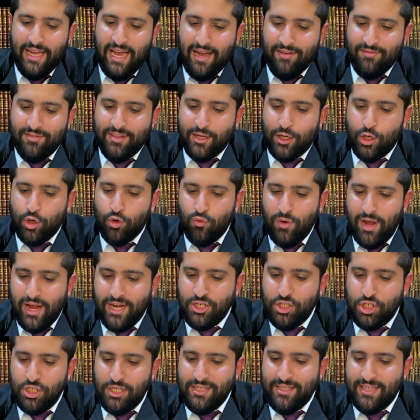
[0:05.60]
have the
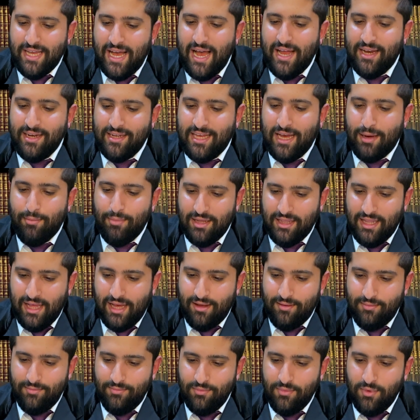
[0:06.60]
correct Shita and
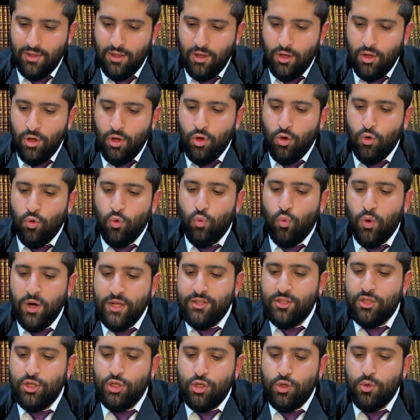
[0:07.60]
Kabbalah?
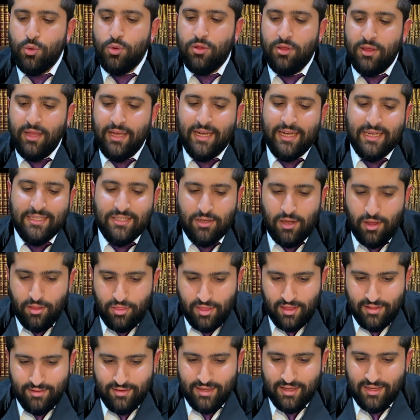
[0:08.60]
What do you think is
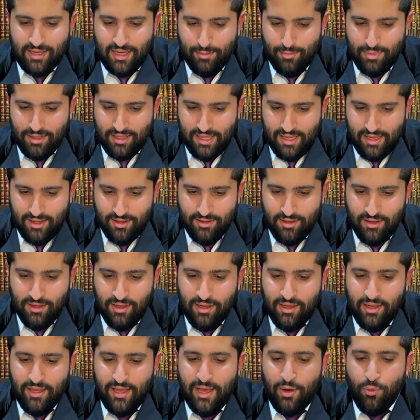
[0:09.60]
authentic Kabbalah?
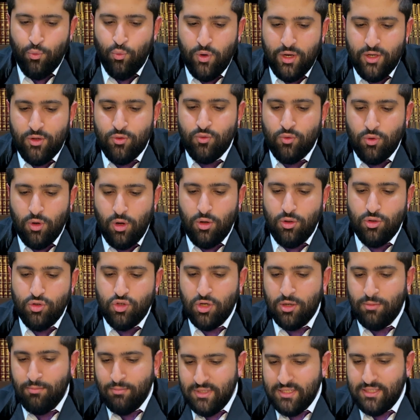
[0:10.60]
And what role
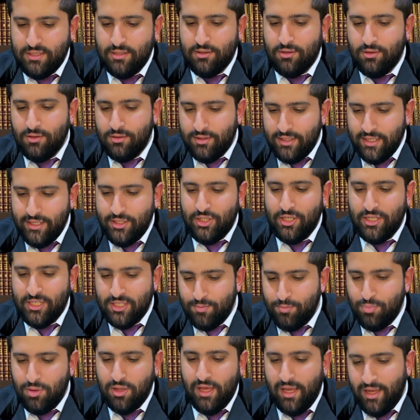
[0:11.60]
should mystical
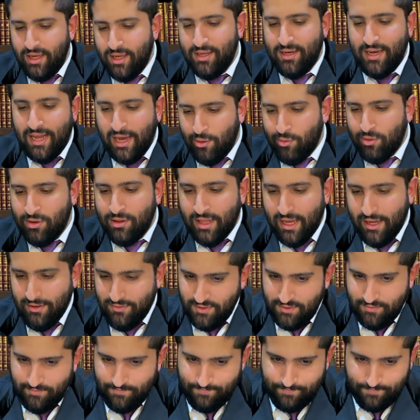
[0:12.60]
teachings play in our
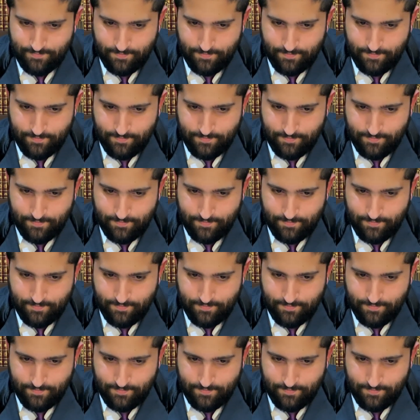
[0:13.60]
lives?